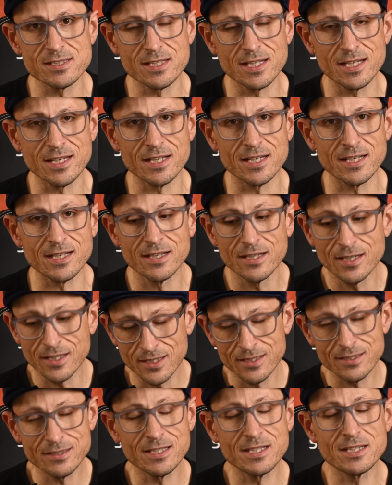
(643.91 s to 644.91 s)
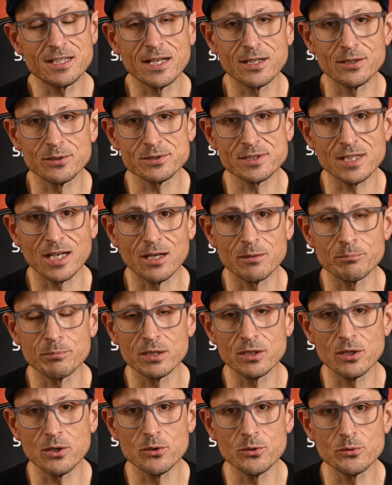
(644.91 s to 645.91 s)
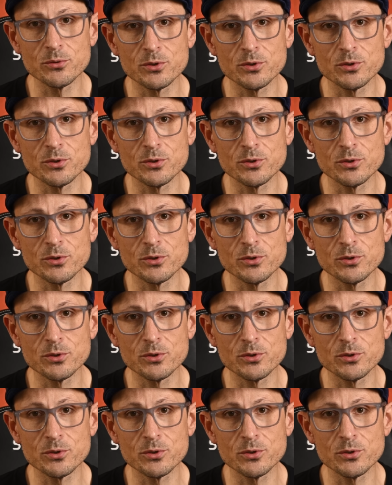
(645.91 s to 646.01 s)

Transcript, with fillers: Their details are below.